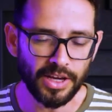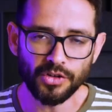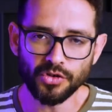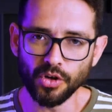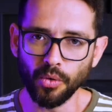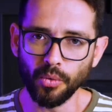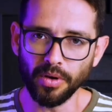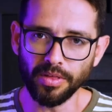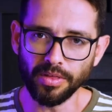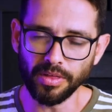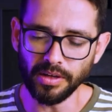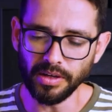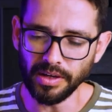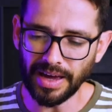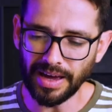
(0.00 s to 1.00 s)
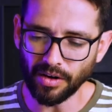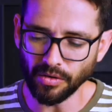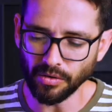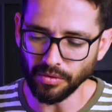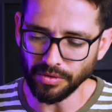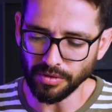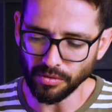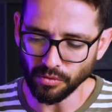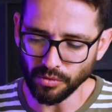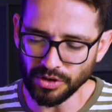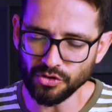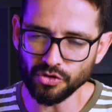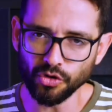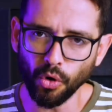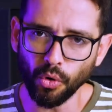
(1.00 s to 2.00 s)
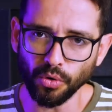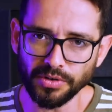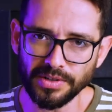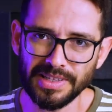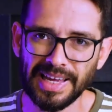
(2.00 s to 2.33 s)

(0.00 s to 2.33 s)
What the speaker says: So the results,